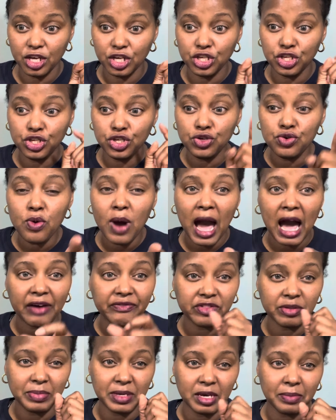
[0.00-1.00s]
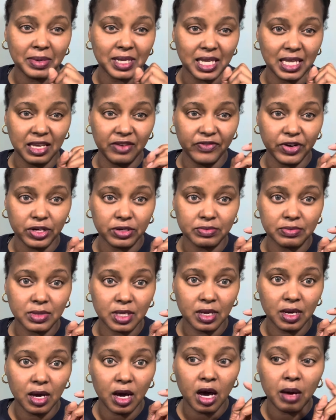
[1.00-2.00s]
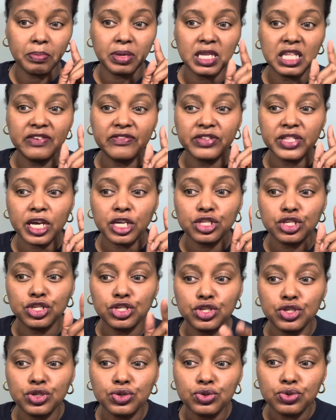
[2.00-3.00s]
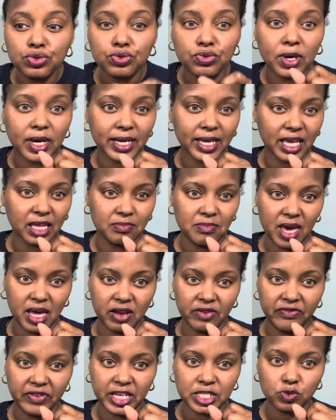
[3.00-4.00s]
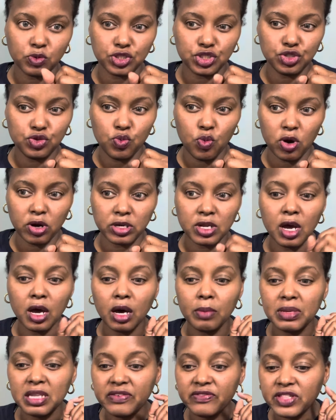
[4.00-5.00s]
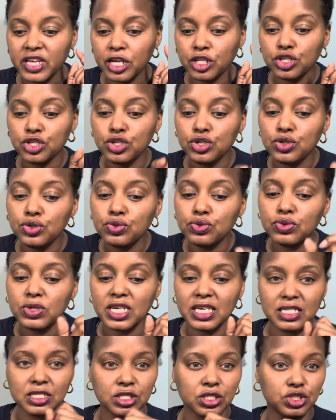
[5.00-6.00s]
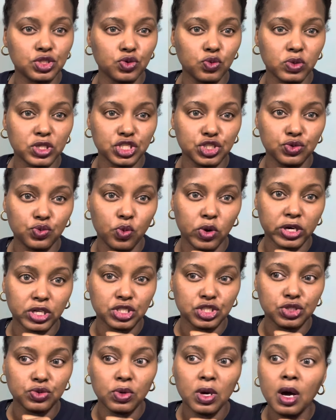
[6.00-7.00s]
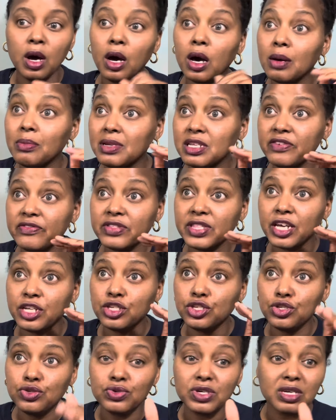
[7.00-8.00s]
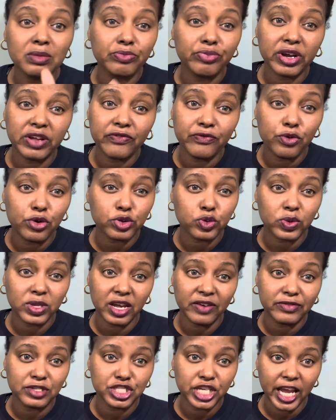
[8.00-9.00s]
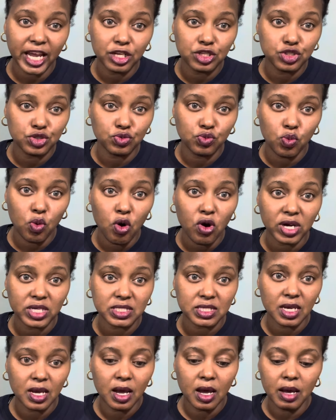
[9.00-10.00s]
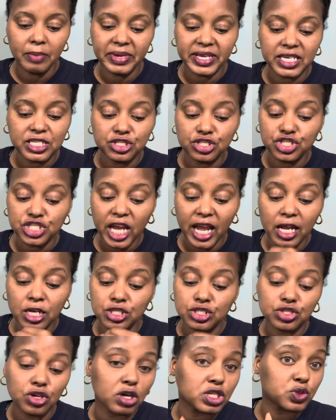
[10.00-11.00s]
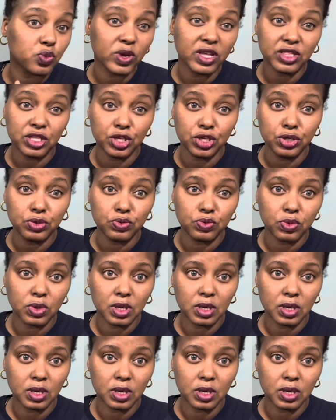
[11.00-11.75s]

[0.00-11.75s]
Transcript: You have to be a believer that you can manifest what you want, a believer that you can do what you want to do, a believer that you can bring forth whatever change you want, because the change starts with you.